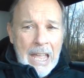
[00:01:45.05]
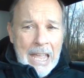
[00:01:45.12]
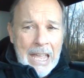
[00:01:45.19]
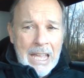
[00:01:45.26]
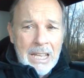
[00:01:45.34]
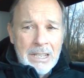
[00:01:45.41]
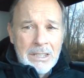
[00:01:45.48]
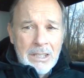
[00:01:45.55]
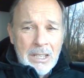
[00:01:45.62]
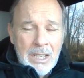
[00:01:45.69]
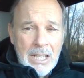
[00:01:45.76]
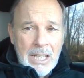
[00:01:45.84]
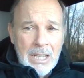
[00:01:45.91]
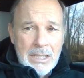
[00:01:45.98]
and
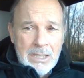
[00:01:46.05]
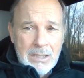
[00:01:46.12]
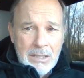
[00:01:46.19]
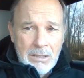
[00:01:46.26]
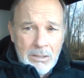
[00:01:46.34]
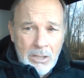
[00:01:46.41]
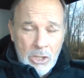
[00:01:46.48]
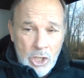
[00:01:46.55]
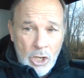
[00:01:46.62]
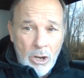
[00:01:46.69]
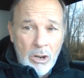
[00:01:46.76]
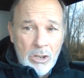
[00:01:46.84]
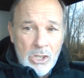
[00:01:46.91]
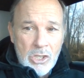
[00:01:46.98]
it's the
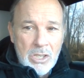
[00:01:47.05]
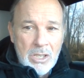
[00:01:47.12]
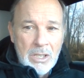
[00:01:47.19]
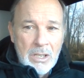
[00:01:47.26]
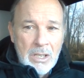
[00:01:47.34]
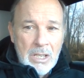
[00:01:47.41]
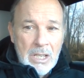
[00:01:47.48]
church